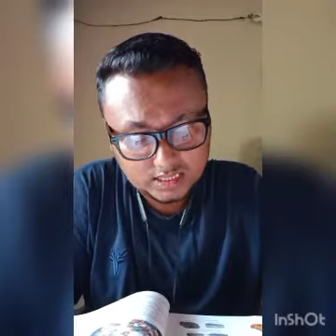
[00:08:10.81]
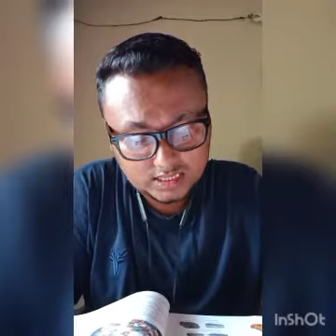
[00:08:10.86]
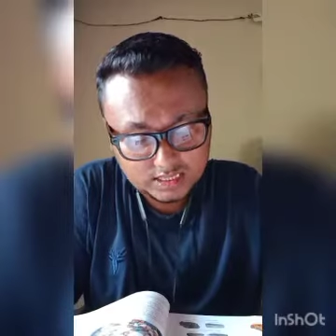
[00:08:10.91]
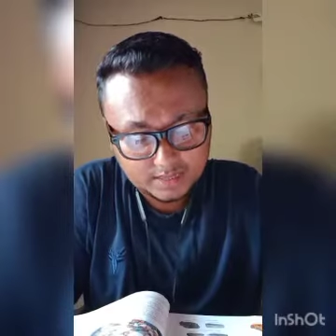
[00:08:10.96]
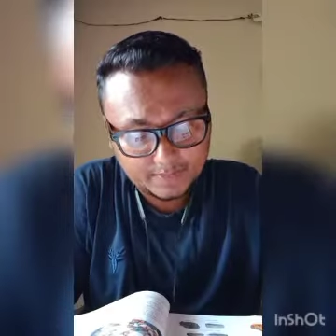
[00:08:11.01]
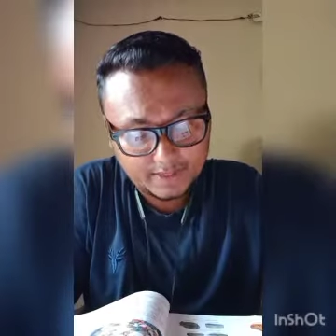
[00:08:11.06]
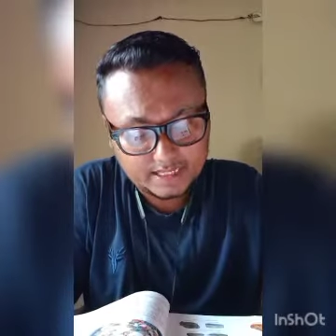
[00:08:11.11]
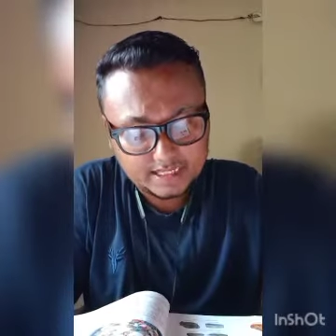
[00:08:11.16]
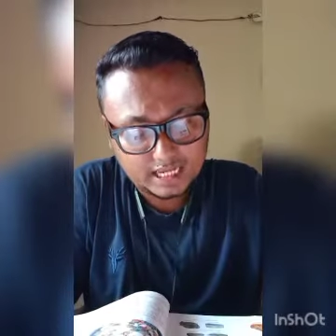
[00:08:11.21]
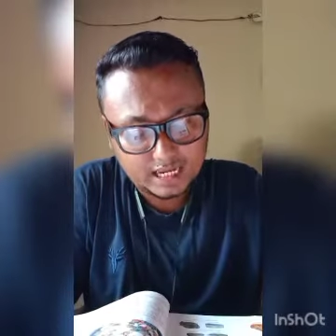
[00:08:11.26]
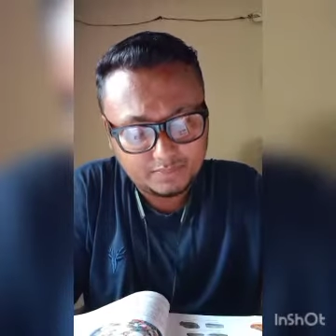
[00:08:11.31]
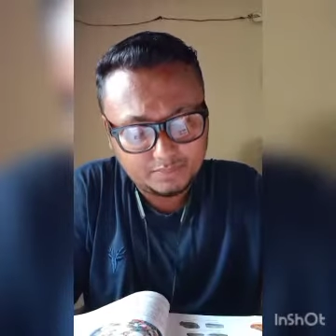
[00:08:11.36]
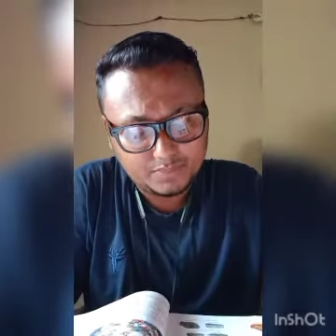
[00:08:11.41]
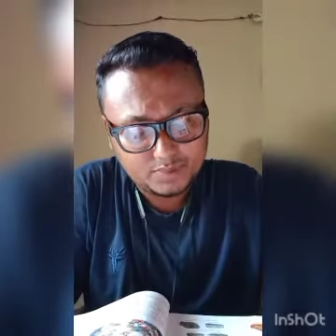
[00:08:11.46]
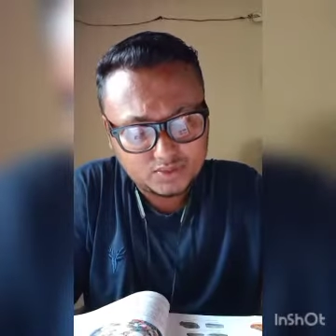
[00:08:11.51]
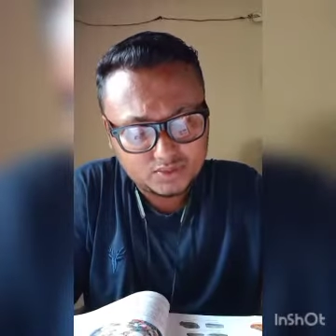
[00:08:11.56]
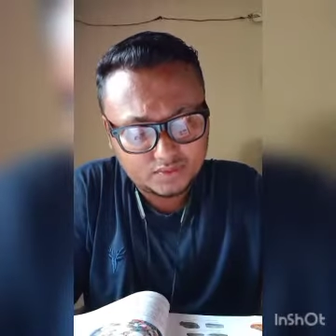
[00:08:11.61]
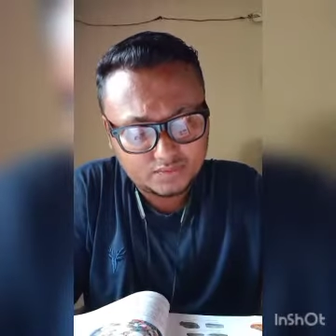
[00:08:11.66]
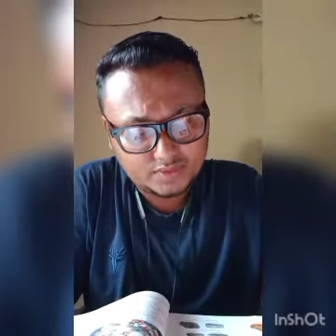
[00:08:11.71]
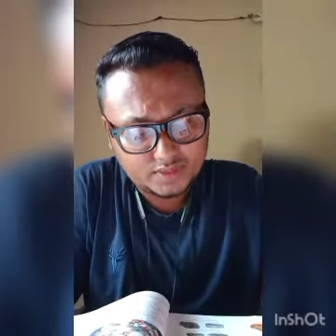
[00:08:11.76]
Some
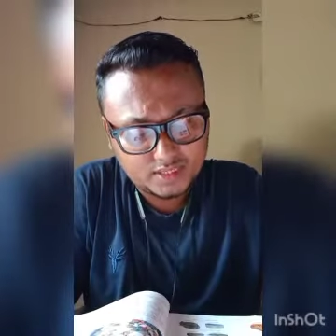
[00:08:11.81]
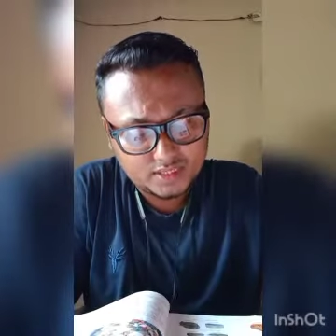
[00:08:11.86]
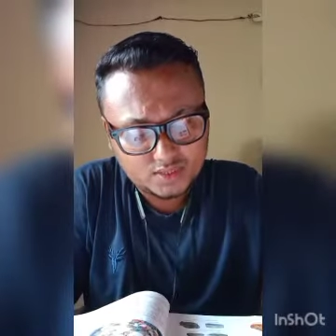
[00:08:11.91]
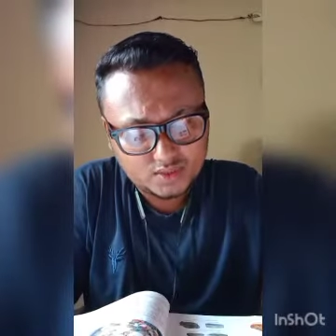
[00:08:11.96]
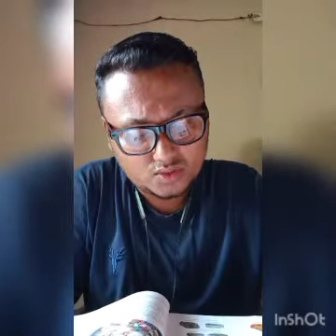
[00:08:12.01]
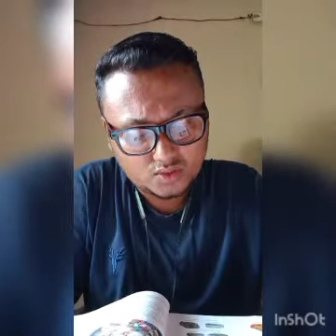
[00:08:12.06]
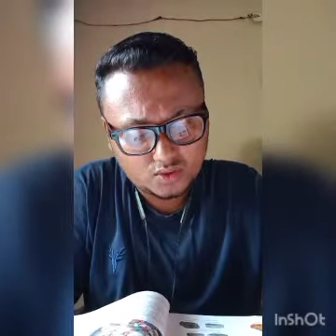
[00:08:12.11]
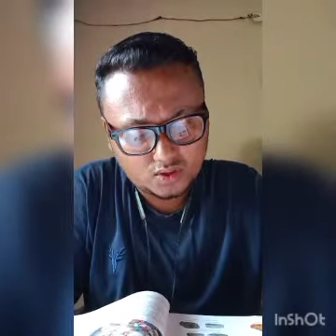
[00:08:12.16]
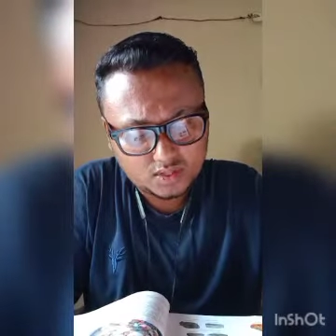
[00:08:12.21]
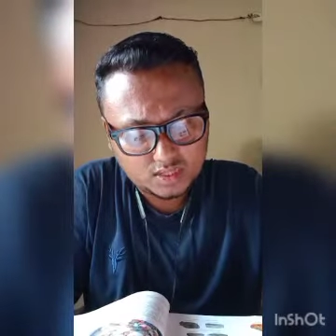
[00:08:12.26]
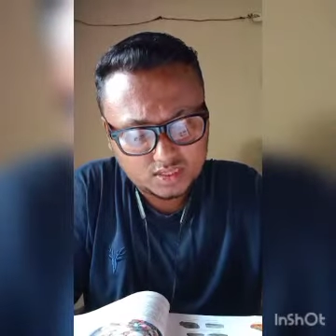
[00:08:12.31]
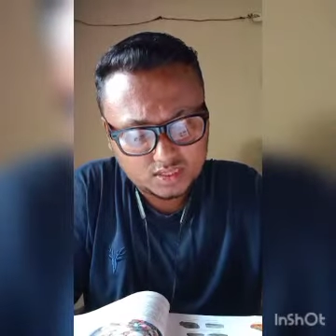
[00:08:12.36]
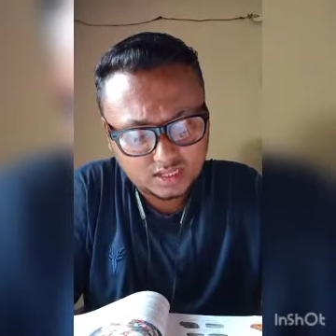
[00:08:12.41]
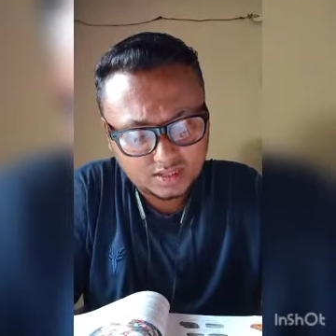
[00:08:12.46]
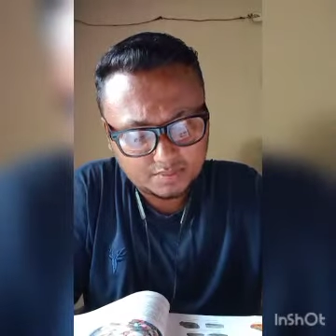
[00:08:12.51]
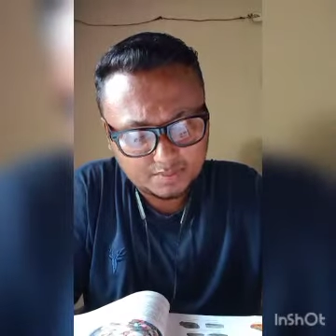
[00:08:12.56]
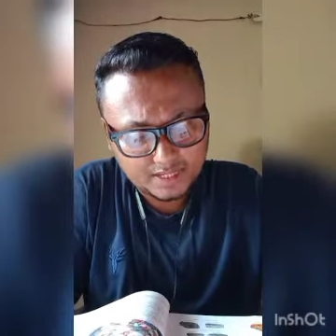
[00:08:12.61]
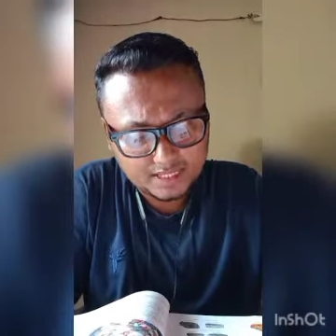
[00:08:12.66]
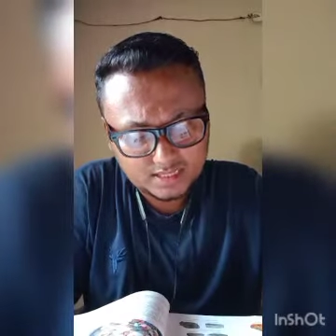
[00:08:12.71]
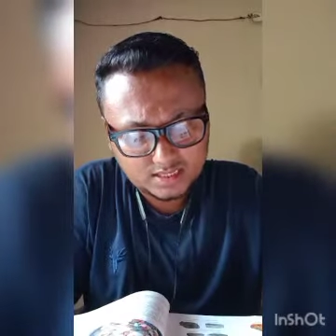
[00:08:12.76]
examples of these rocks
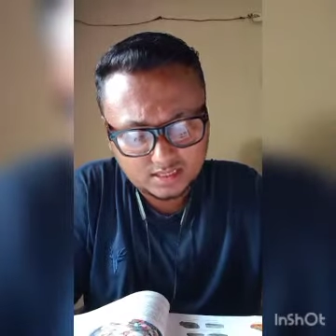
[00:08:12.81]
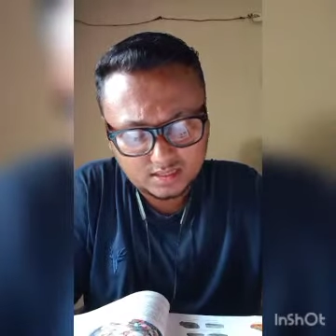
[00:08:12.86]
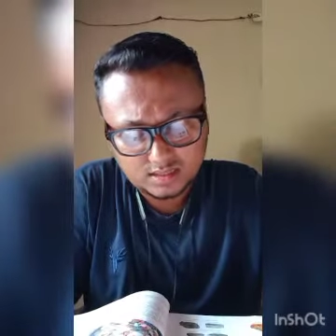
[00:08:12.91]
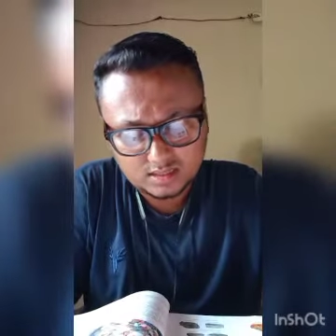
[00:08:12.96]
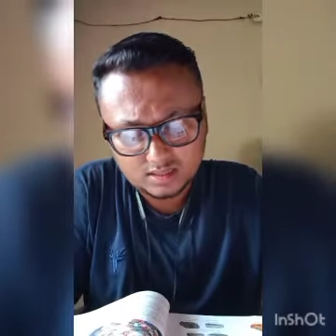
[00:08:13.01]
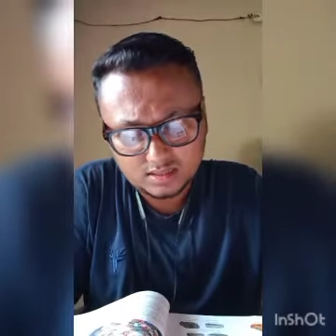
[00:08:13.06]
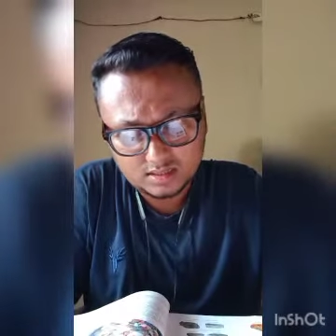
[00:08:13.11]
are basalt,